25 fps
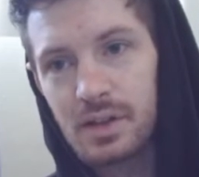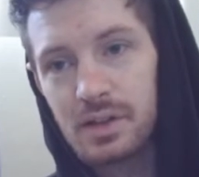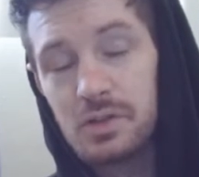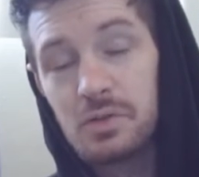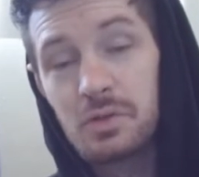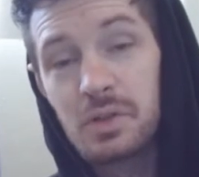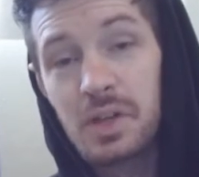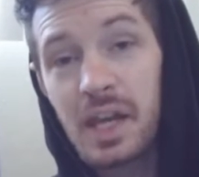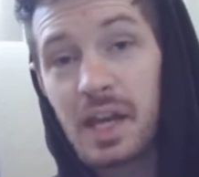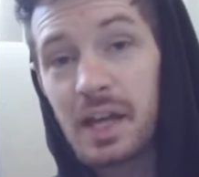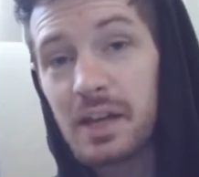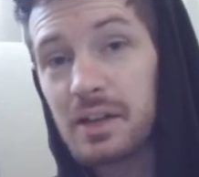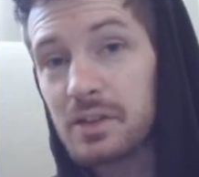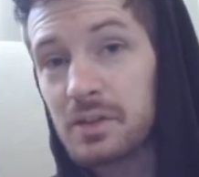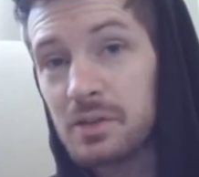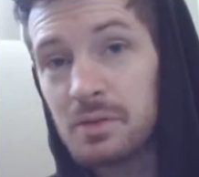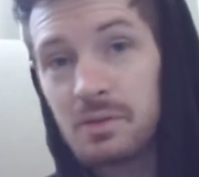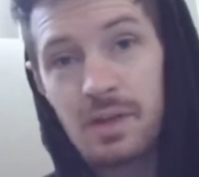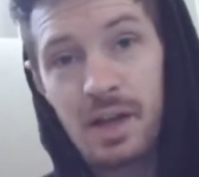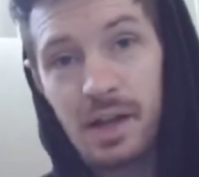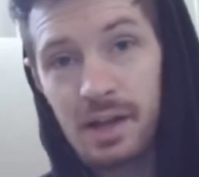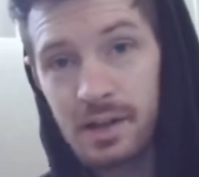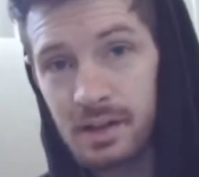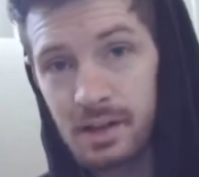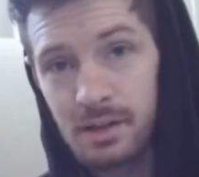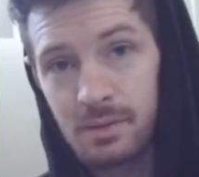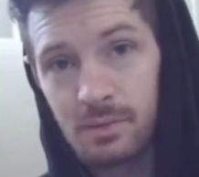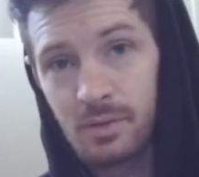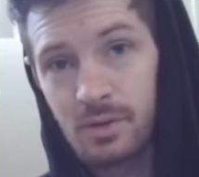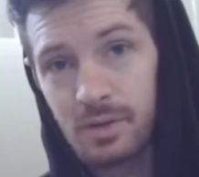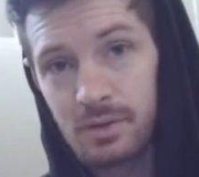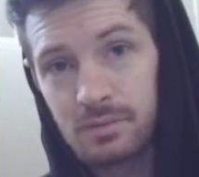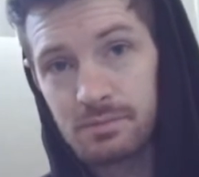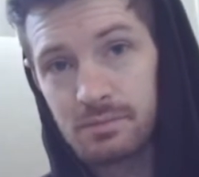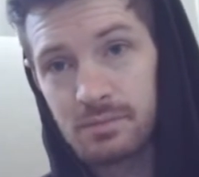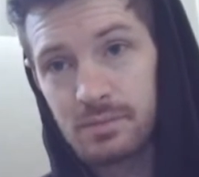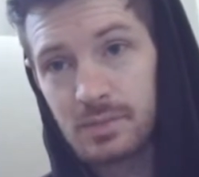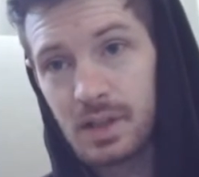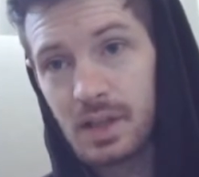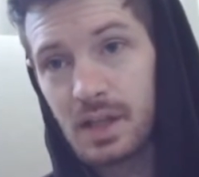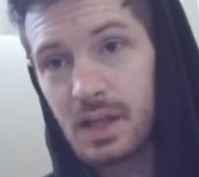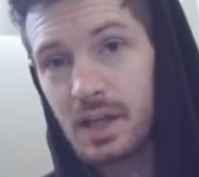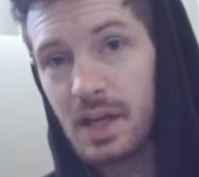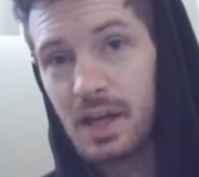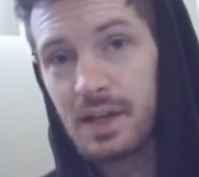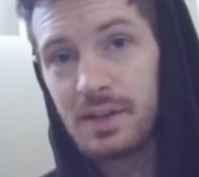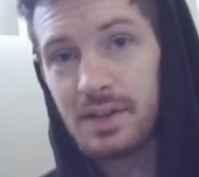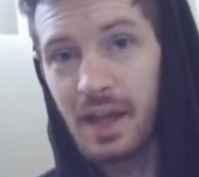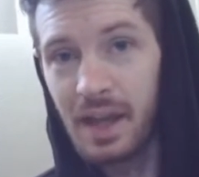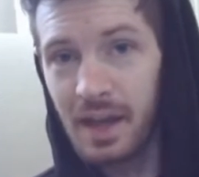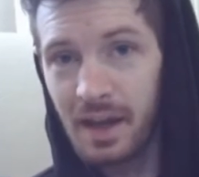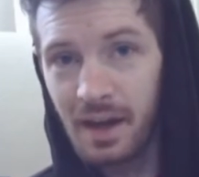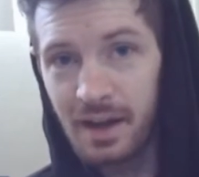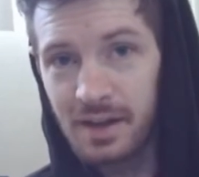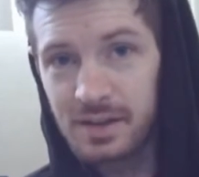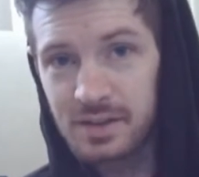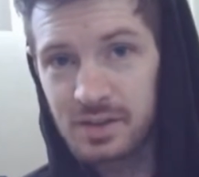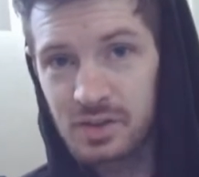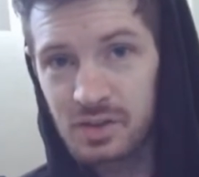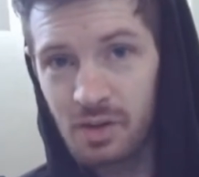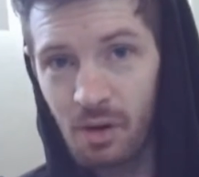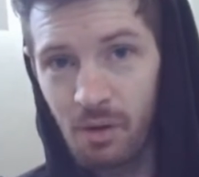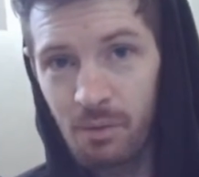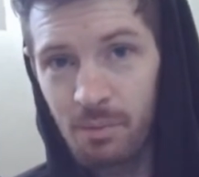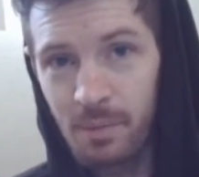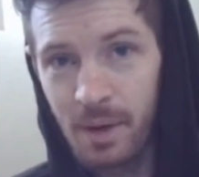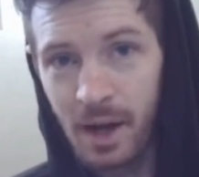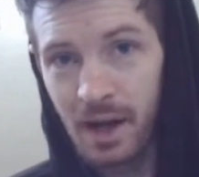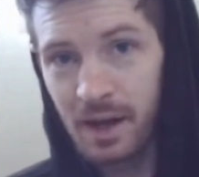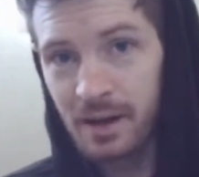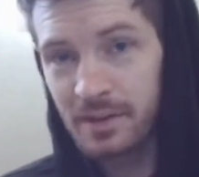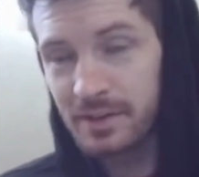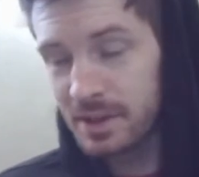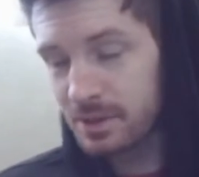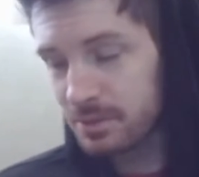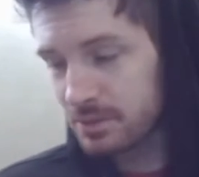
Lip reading: You can't do that anymore. And the AI is so bad,